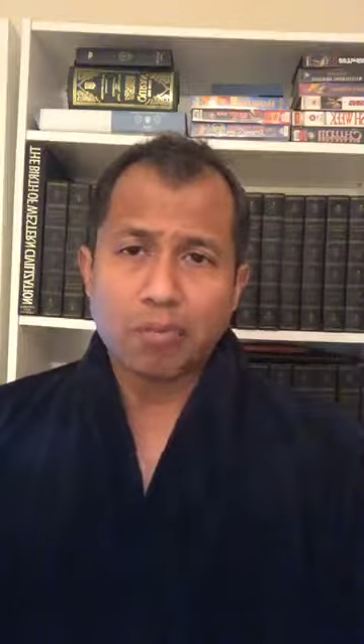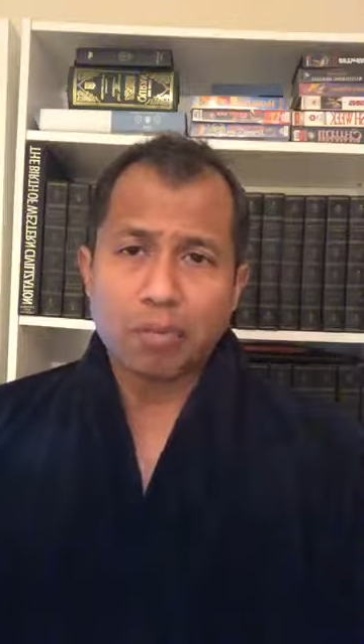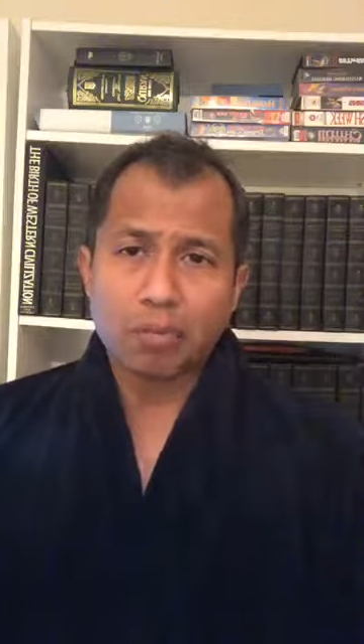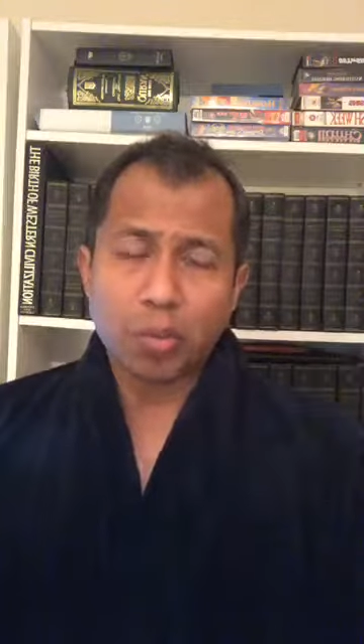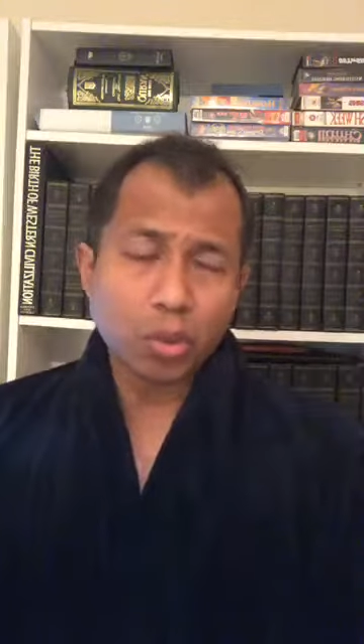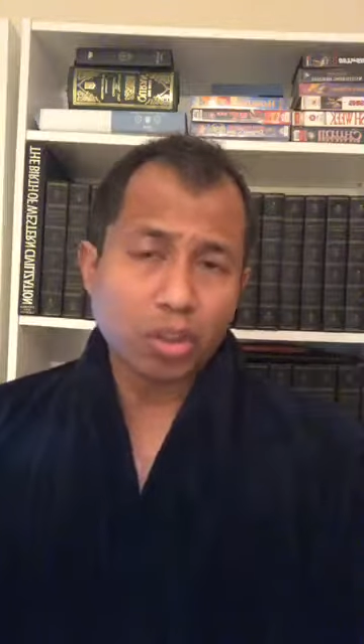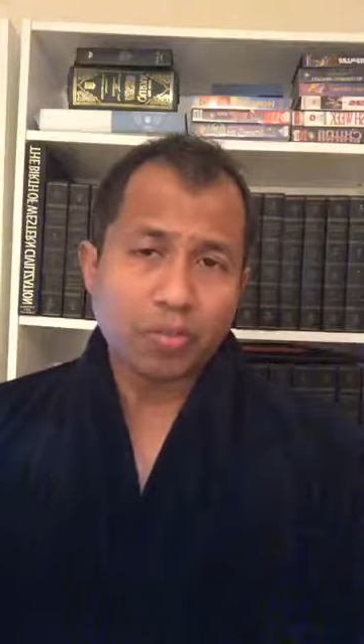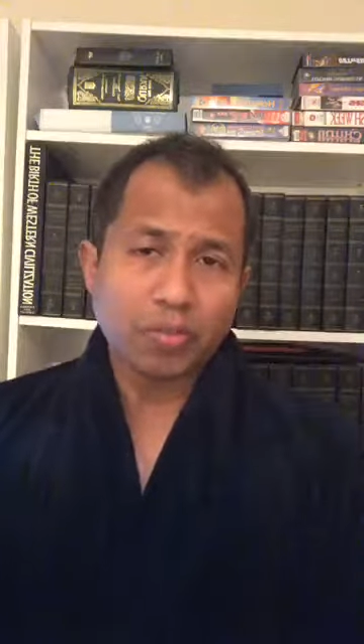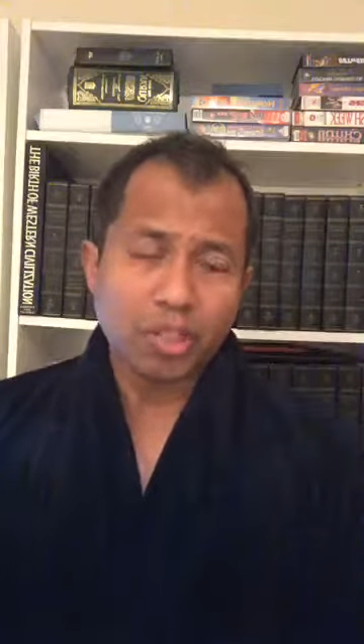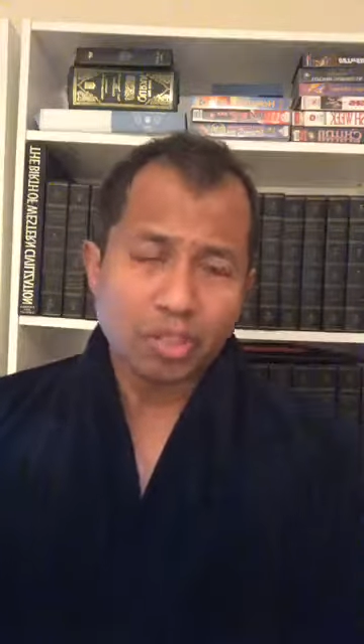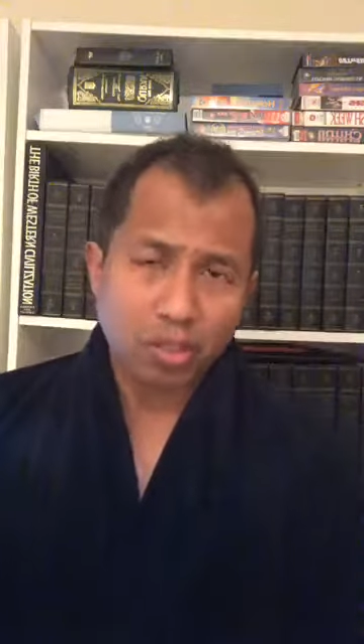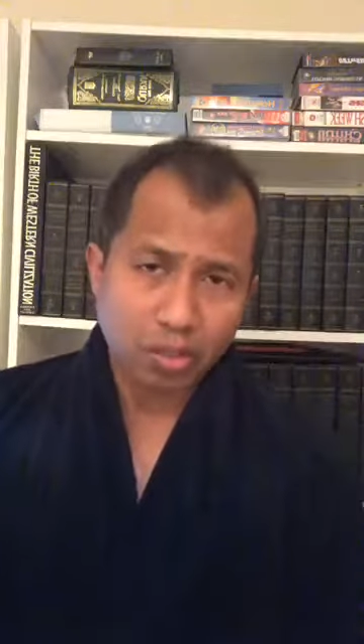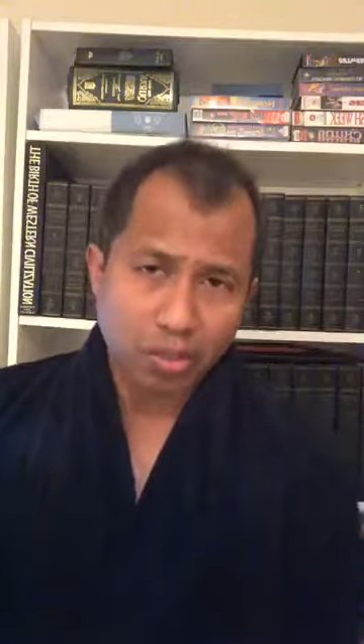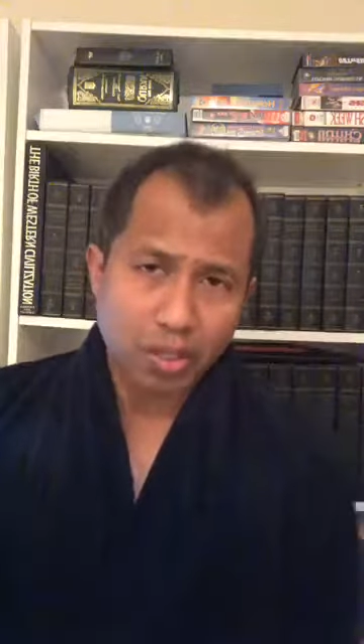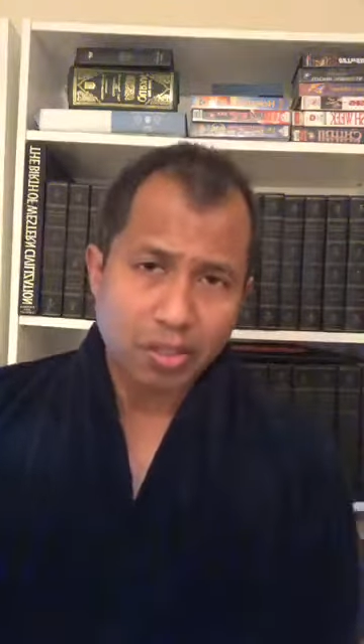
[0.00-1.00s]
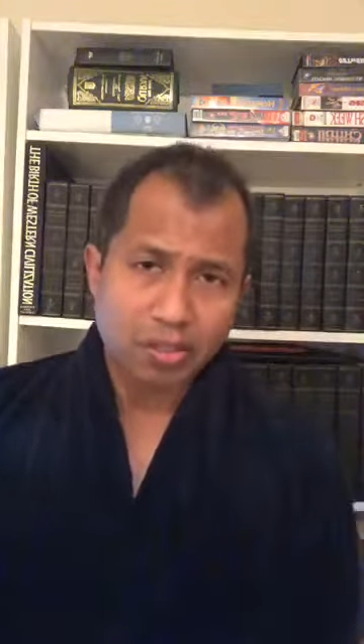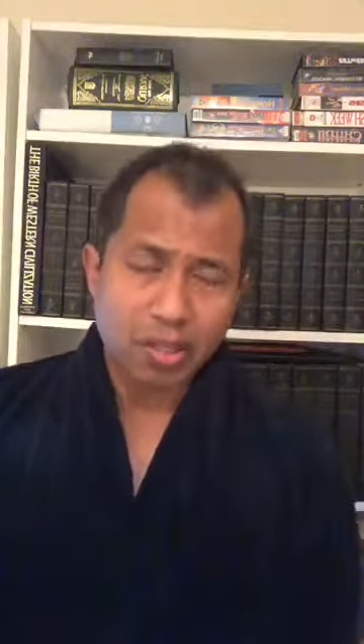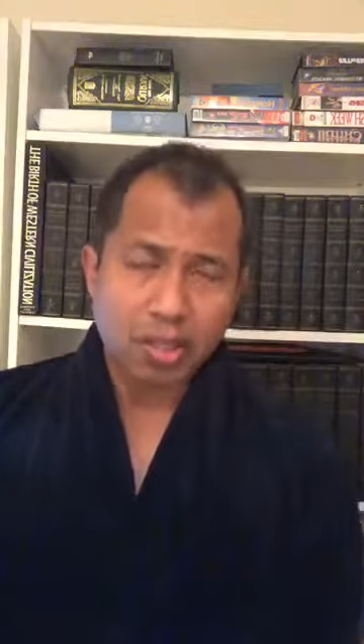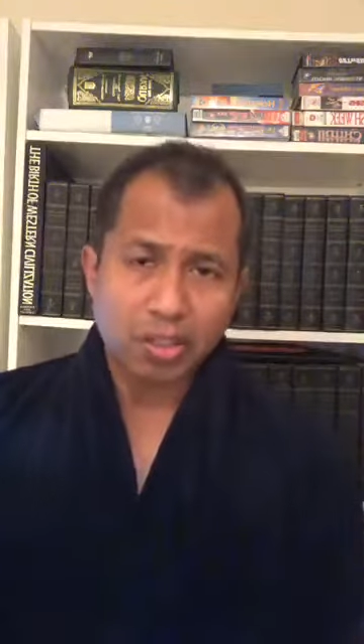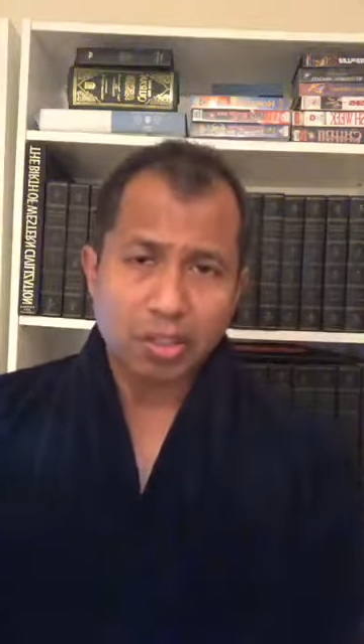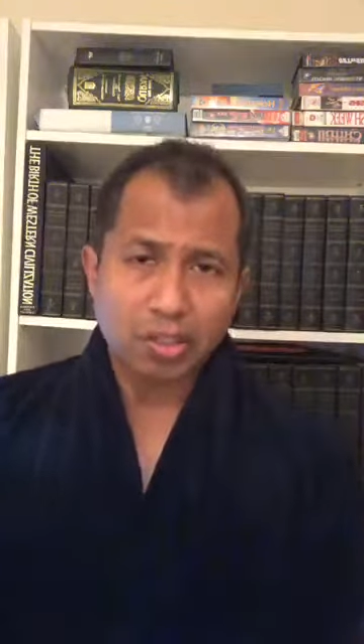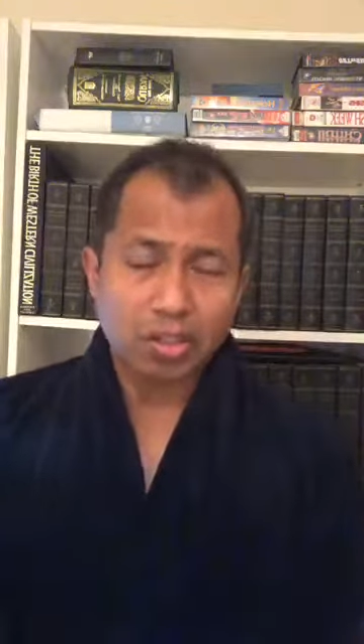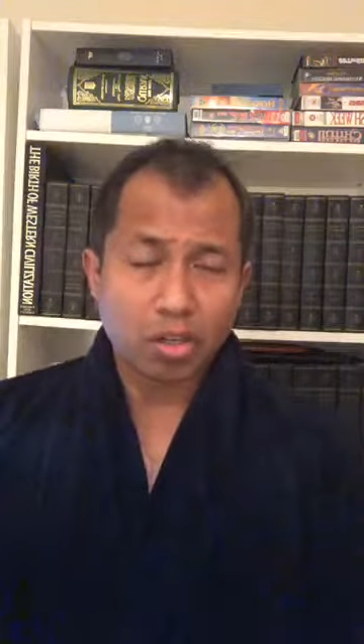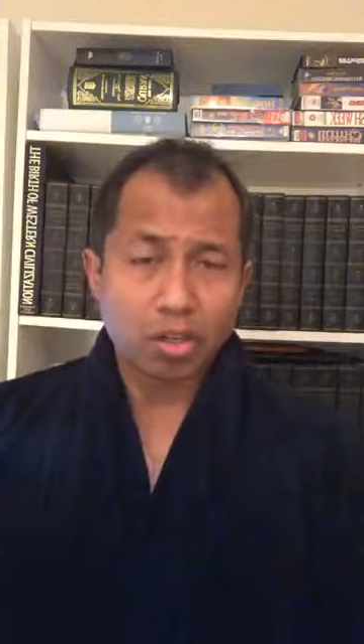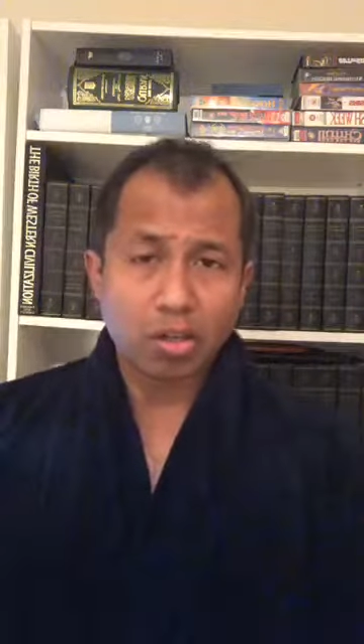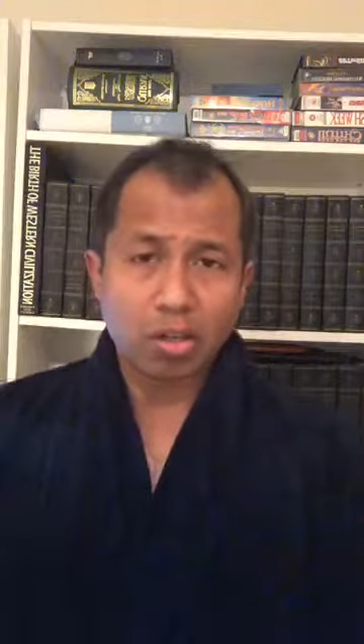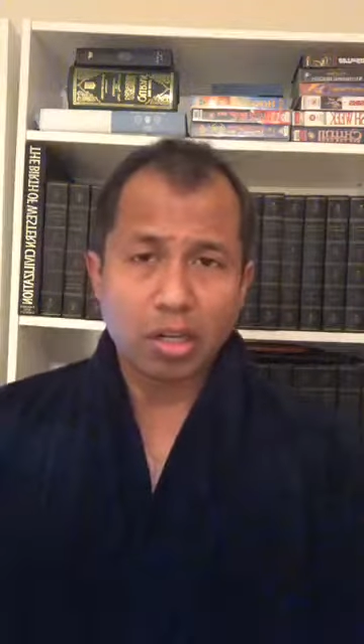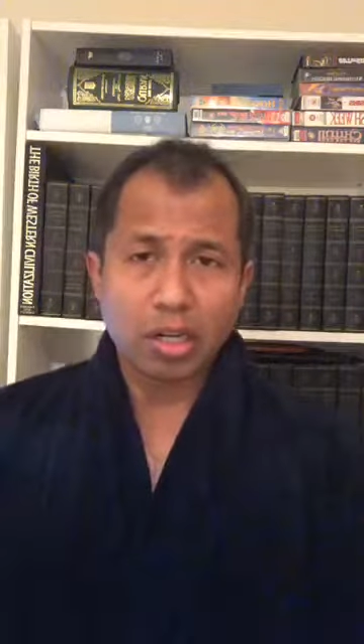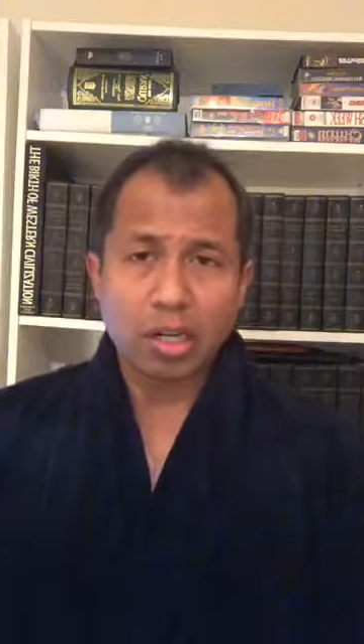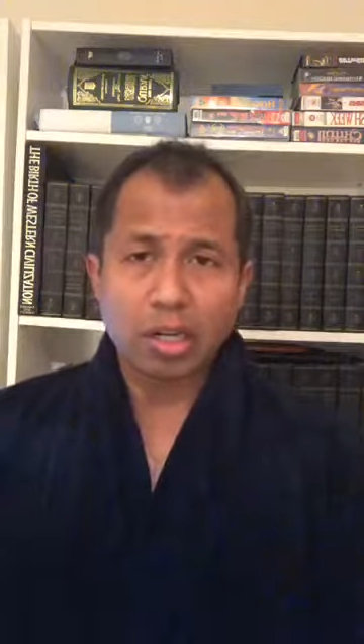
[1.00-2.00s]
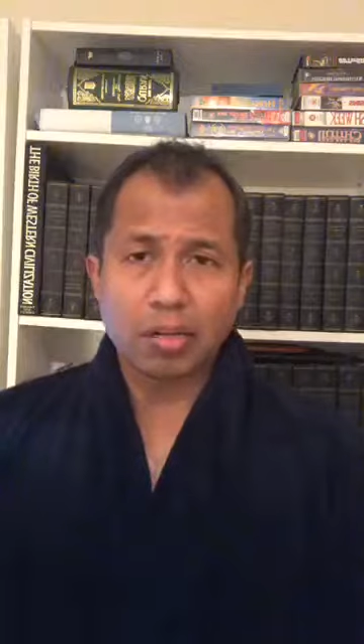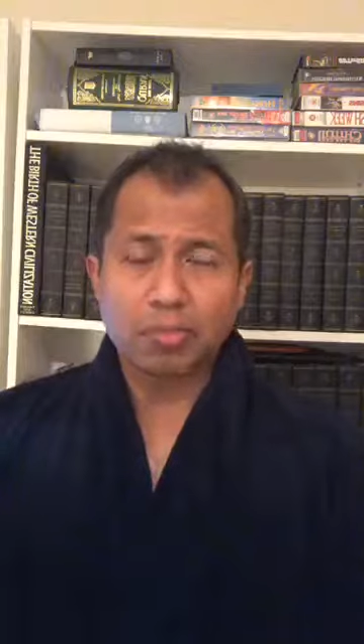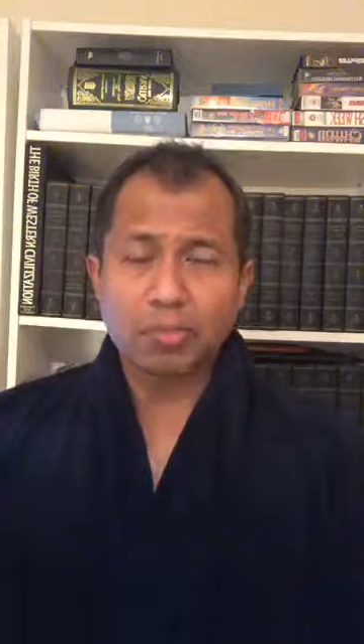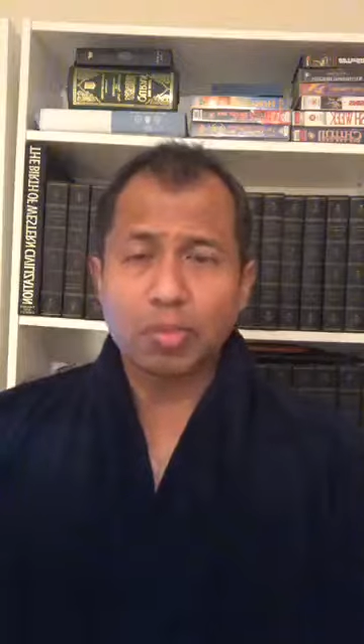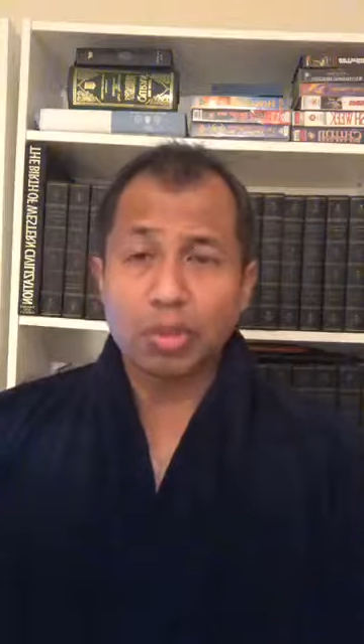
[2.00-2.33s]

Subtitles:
both of these organizations or